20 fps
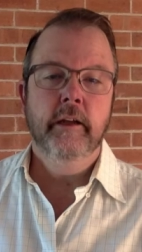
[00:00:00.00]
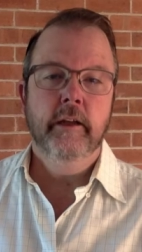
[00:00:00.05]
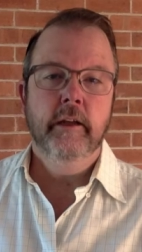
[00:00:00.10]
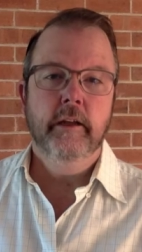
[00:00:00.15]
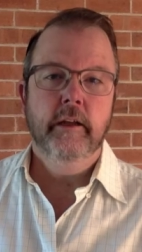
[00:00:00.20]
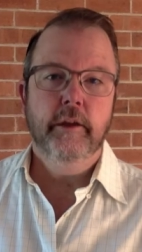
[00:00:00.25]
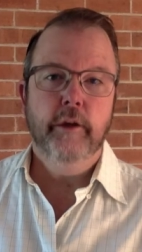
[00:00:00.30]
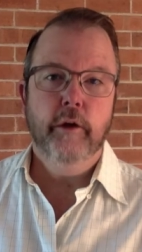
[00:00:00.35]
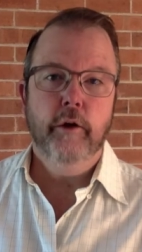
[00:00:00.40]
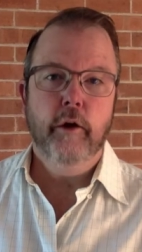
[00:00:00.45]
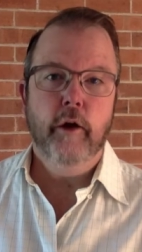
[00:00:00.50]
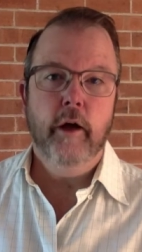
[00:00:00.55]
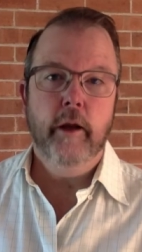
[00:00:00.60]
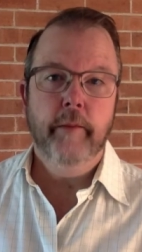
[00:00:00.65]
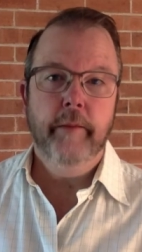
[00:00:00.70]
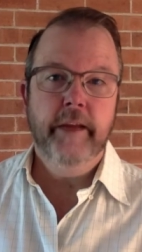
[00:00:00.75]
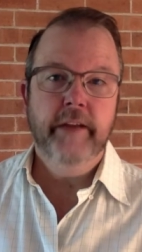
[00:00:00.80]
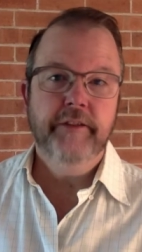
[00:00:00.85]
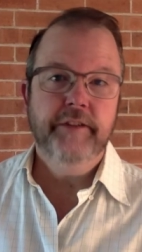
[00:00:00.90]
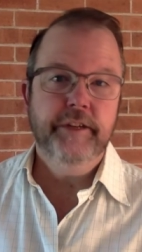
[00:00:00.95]
the online
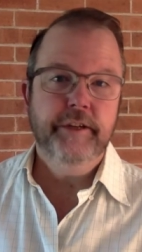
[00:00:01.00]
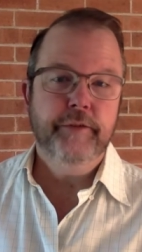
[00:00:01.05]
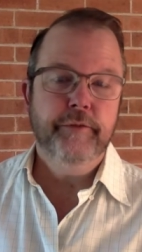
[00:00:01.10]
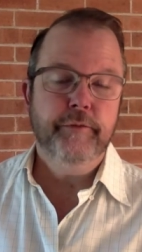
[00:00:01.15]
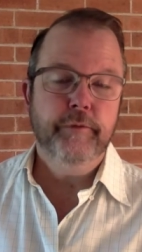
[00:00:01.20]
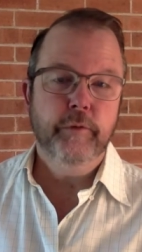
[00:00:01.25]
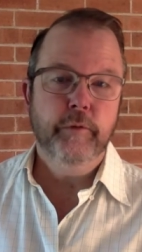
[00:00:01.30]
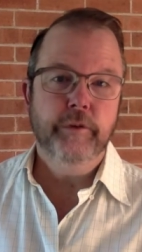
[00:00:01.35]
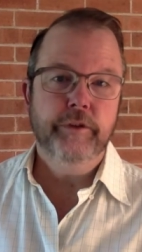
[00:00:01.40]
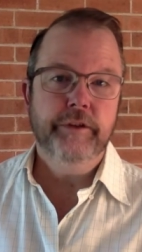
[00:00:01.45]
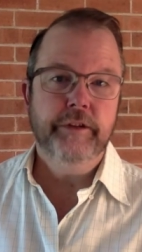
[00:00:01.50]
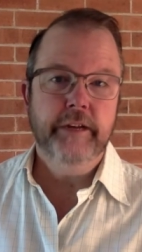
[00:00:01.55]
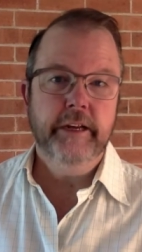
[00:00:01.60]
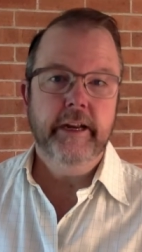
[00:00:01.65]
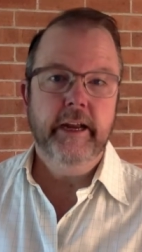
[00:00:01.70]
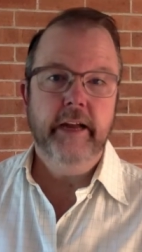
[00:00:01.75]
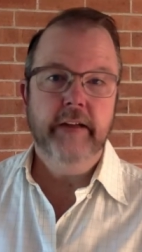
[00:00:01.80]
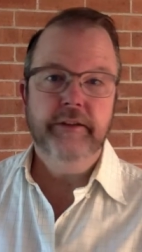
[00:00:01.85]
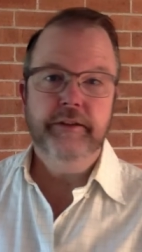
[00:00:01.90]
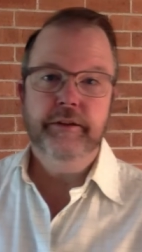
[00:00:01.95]
message for St
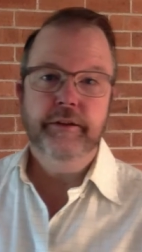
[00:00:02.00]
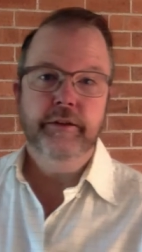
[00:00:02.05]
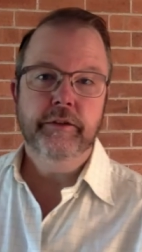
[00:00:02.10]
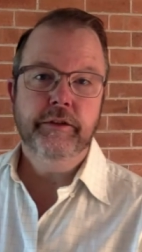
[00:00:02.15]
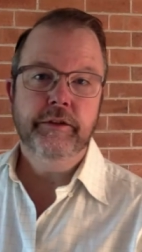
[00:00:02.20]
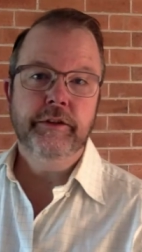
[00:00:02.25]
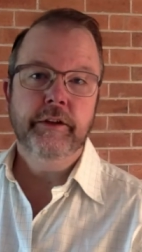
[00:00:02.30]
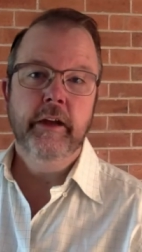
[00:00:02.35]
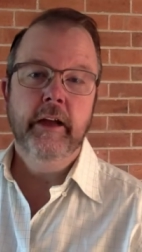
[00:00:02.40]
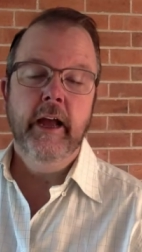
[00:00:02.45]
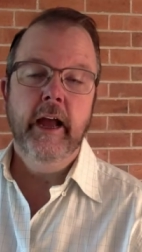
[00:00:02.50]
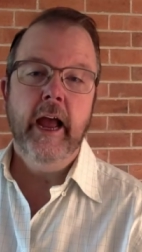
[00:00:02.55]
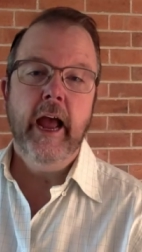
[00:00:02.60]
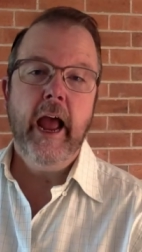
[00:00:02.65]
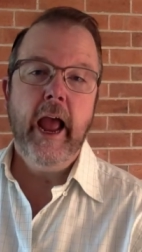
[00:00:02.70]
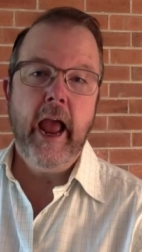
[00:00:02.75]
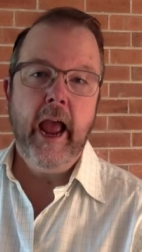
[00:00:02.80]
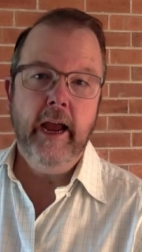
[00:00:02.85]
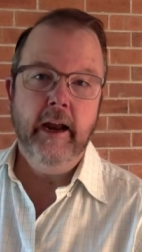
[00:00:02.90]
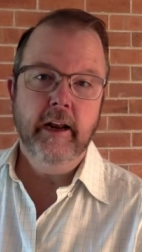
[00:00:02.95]
Augustine's
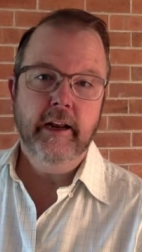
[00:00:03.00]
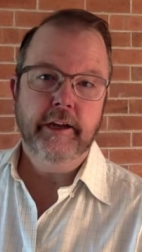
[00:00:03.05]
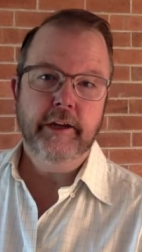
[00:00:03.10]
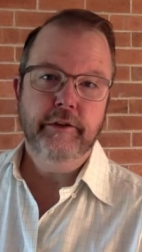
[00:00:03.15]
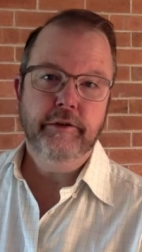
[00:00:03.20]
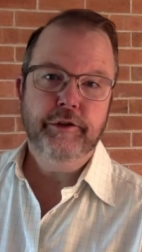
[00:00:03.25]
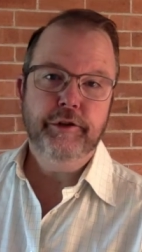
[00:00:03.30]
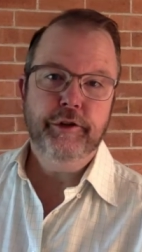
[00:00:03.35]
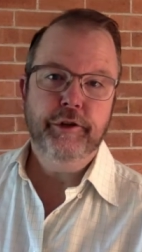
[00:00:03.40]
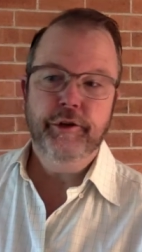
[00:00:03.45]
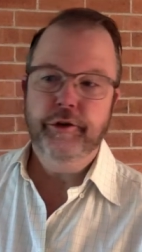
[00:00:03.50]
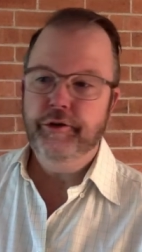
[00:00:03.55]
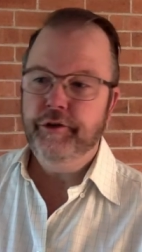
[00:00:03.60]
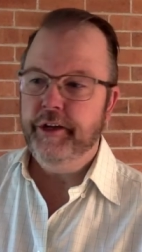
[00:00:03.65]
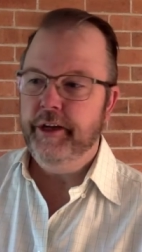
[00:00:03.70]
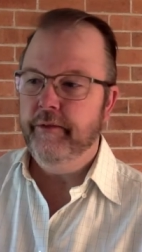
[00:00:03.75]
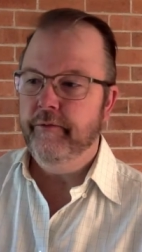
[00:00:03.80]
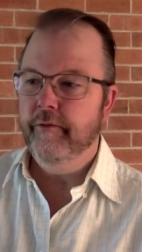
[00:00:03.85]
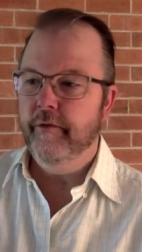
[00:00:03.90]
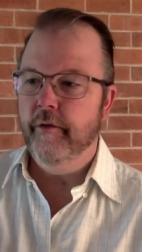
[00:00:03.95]
Anglican Church
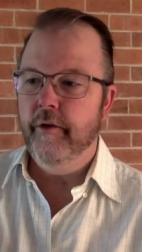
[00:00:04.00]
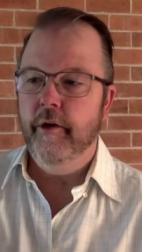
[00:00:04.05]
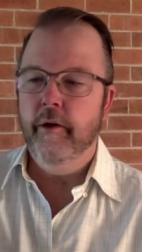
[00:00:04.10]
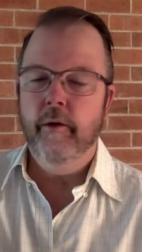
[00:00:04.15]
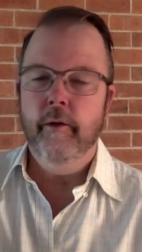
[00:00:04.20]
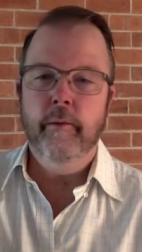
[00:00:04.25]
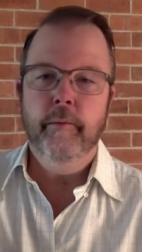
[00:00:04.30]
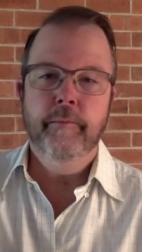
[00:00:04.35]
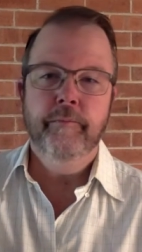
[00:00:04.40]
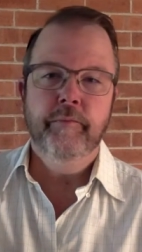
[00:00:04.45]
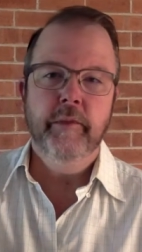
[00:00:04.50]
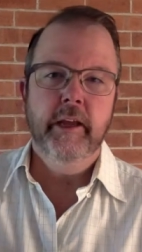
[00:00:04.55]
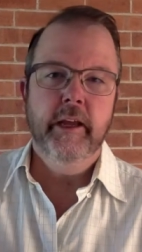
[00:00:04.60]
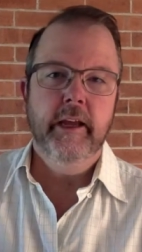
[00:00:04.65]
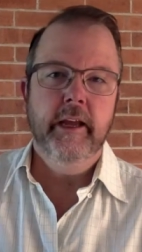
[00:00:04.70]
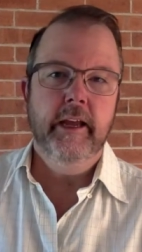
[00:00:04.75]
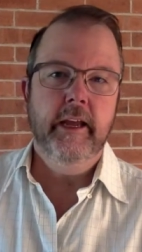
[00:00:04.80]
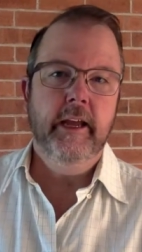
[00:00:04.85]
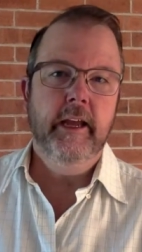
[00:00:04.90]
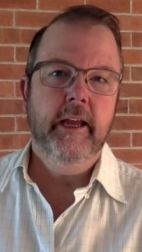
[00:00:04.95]
in Inverell,
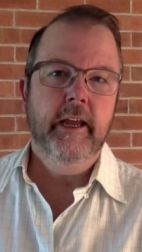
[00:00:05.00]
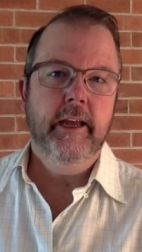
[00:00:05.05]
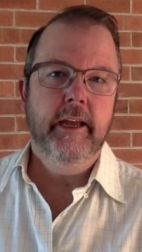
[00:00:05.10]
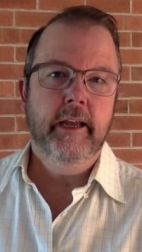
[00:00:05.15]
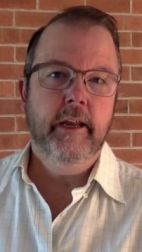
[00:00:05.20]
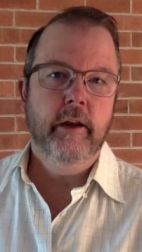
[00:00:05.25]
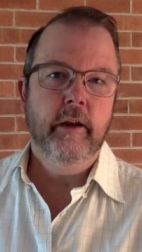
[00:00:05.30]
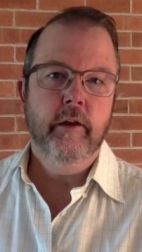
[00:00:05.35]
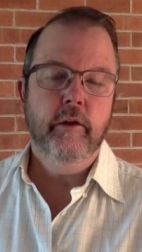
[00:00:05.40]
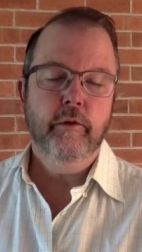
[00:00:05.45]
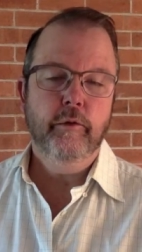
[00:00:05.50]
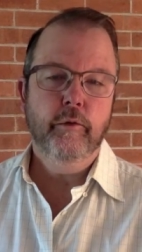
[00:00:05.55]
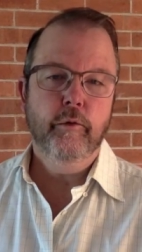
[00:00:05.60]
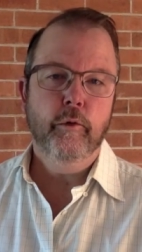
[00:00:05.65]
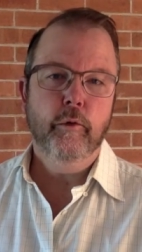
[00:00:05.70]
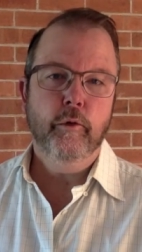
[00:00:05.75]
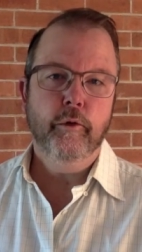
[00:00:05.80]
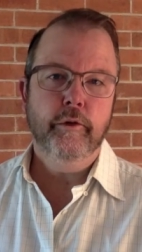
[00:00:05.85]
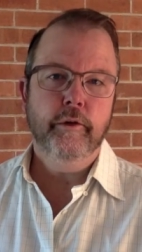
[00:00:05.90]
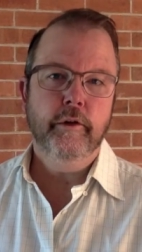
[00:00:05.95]
here in
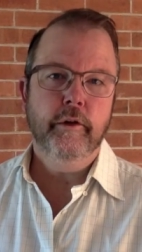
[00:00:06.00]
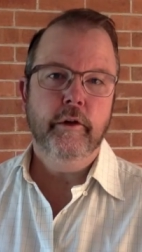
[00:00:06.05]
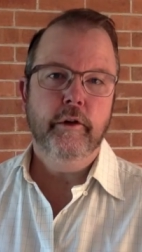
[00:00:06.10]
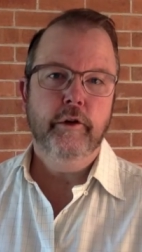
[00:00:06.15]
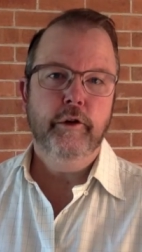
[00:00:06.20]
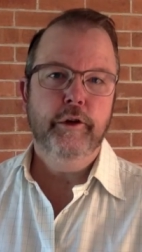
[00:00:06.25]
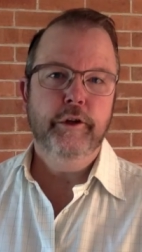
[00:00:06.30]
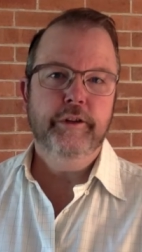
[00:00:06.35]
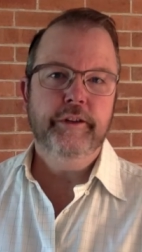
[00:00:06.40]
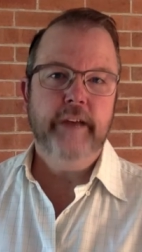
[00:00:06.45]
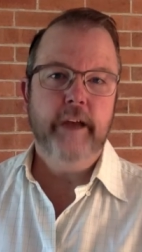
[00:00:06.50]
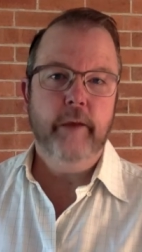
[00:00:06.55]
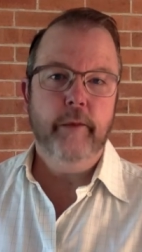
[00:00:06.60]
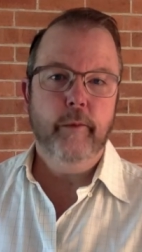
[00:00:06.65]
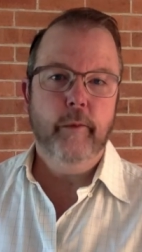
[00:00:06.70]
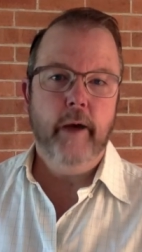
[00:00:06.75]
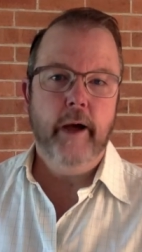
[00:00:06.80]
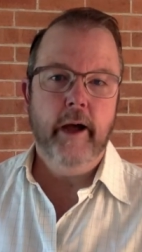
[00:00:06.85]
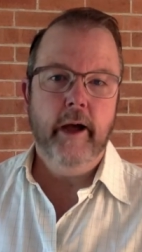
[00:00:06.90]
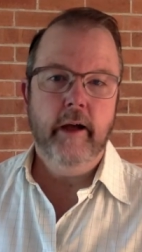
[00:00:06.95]
northern New South
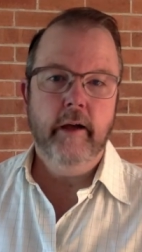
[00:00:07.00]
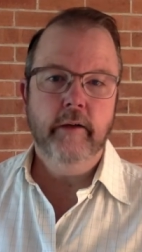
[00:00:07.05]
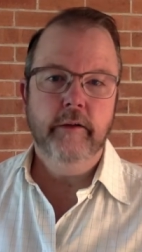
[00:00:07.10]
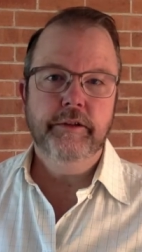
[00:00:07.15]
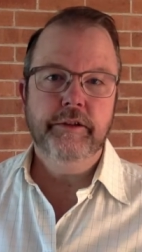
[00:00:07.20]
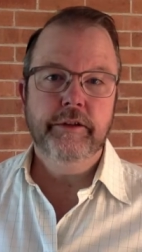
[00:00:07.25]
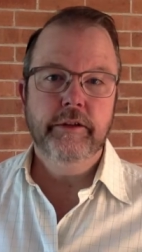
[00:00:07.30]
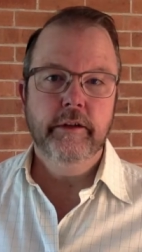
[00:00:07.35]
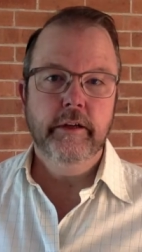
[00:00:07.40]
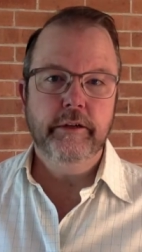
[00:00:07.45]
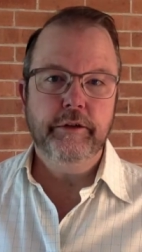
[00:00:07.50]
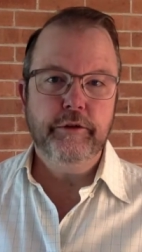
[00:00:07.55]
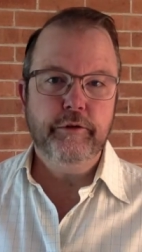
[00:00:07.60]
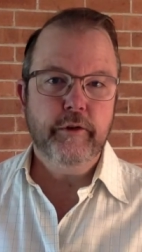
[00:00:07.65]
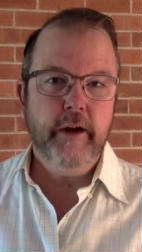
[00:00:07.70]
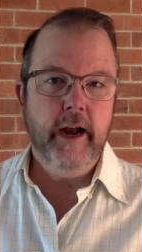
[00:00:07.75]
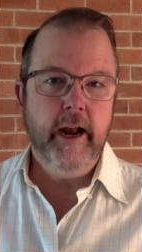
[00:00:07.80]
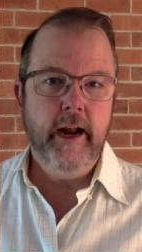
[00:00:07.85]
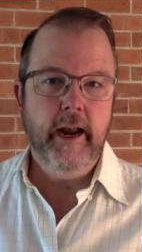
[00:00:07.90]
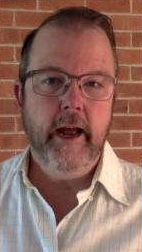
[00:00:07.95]
Wales,
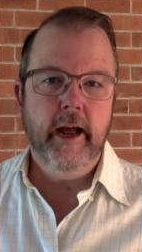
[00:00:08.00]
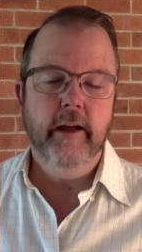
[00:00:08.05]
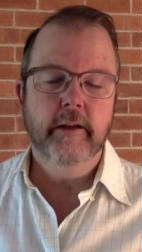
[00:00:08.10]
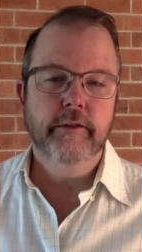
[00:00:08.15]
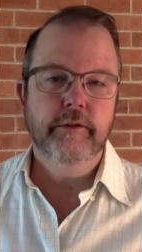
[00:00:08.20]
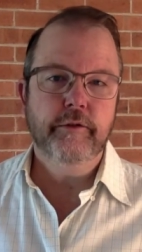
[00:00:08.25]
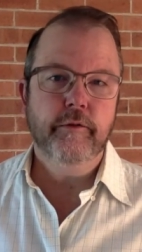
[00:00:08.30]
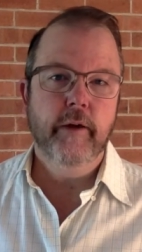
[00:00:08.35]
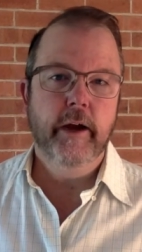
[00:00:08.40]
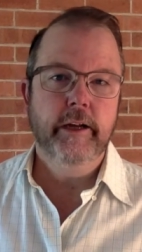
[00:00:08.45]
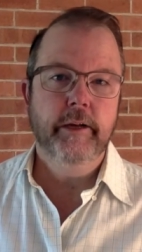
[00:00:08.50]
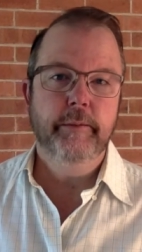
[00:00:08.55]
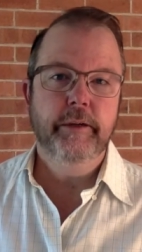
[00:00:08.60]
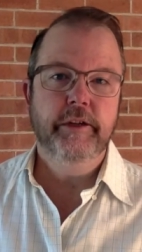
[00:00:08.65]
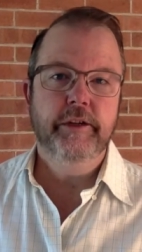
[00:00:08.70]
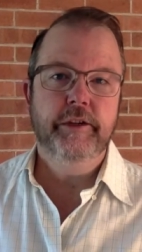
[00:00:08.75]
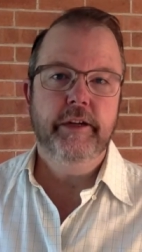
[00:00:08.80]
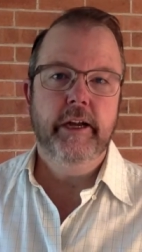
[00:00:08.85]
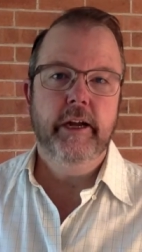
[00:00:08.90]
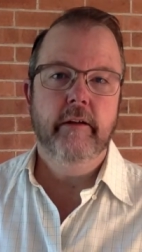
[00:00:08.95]
Australia. It's great to be
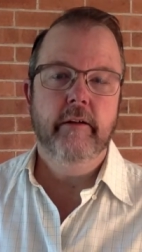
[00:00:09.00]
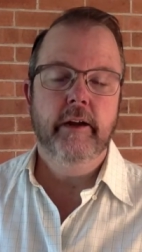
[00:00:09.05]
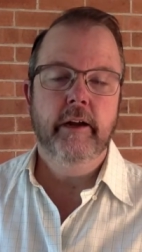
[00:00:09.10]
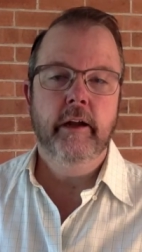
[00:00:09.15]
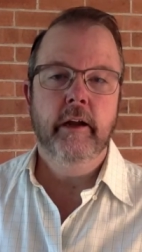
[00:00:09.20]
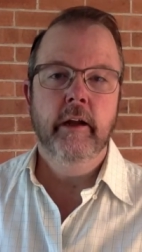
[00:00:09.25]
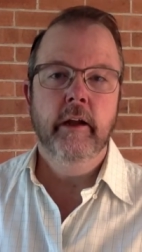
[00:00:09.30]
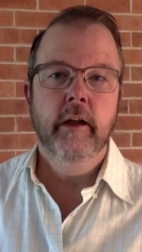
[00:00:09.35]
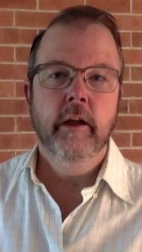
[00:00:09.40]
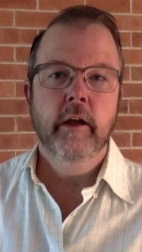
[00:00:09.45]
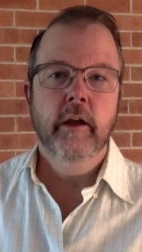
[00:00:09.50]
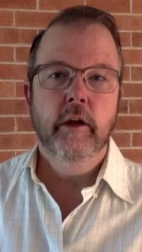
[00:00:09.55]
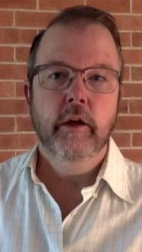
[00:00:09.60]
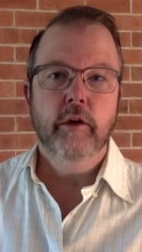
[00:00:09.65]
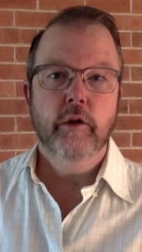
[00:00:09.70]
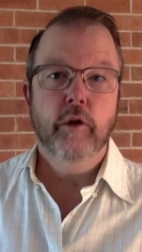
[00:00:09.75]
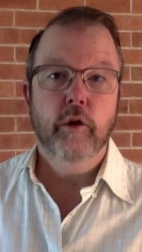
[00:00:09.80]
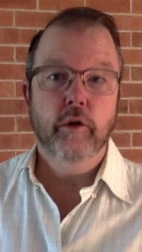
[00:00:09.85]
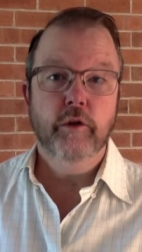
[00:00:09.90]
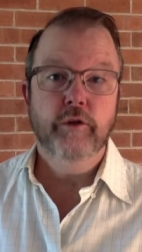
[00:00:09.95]
sharing
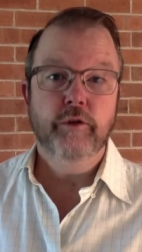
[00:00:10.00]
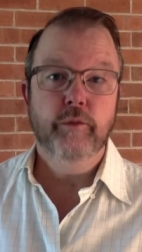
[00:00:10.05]
God's